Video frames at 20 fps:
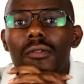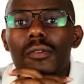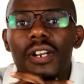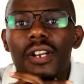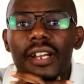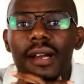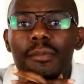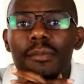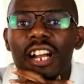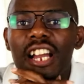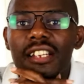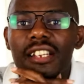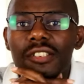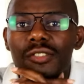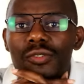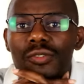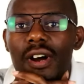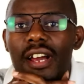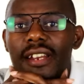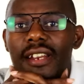Welcome guys
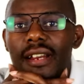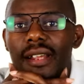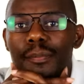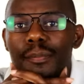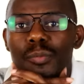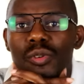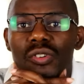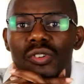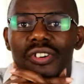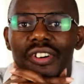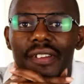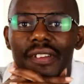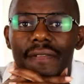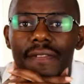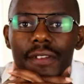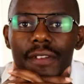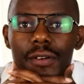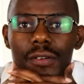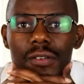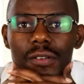to another book
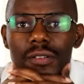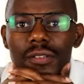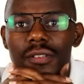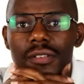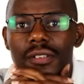review